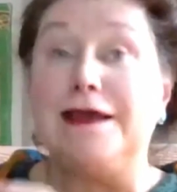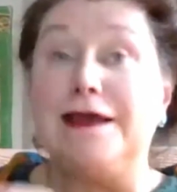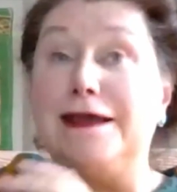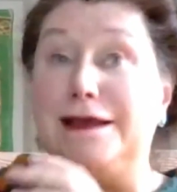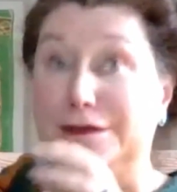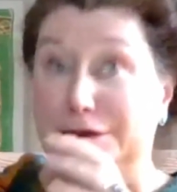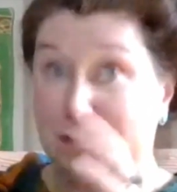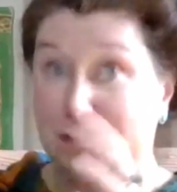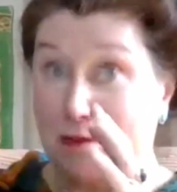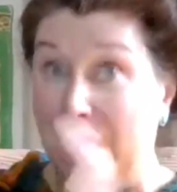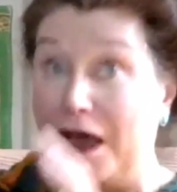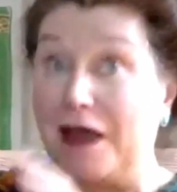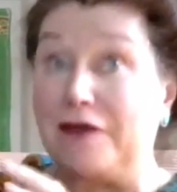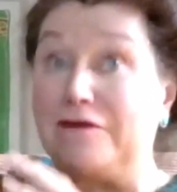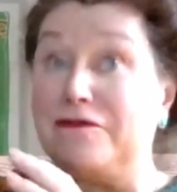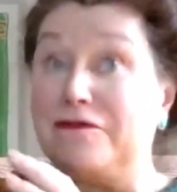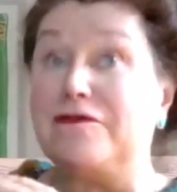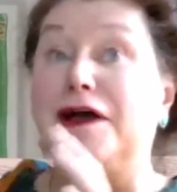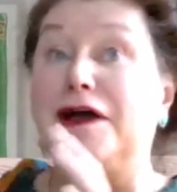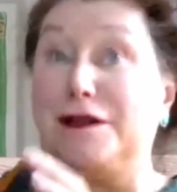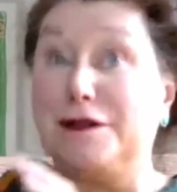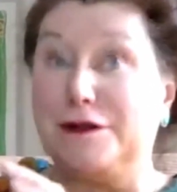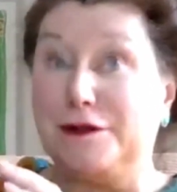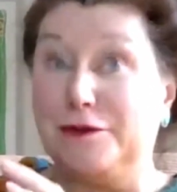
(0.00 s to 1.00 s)
It's my
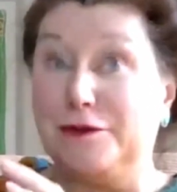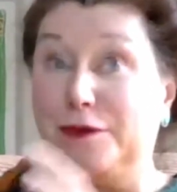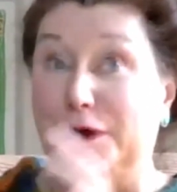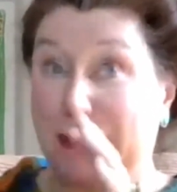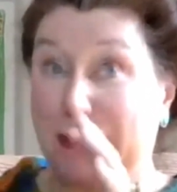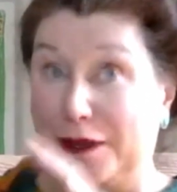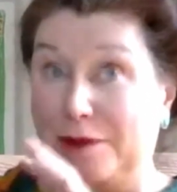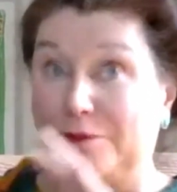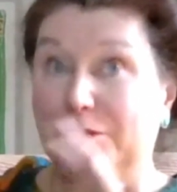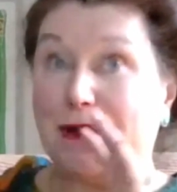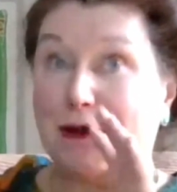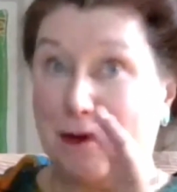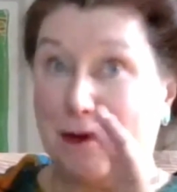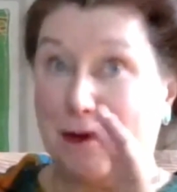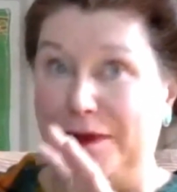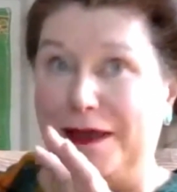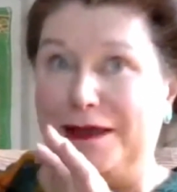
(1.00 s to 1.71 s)
final one I'm going to